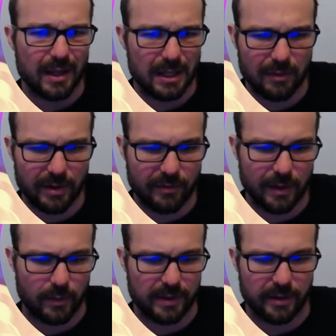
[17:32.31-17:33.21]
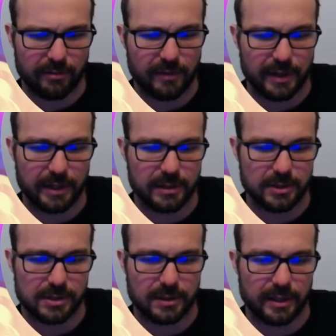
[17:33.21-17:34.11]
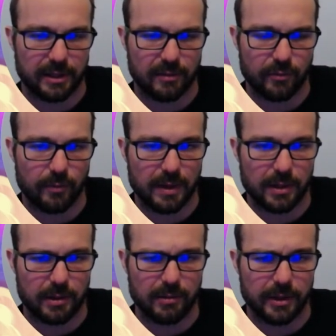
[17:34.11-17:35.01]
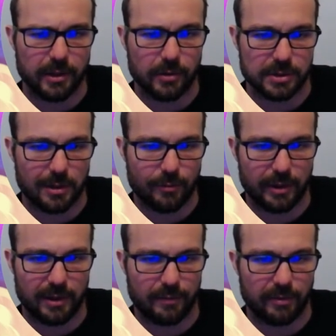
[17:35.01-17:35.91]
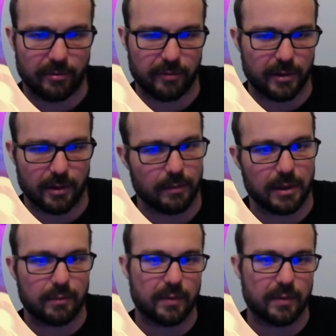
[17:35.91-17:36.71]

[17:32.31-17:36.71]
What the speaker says: even if they win this fight, just like repeatedly Ghost Armoring them is going to be,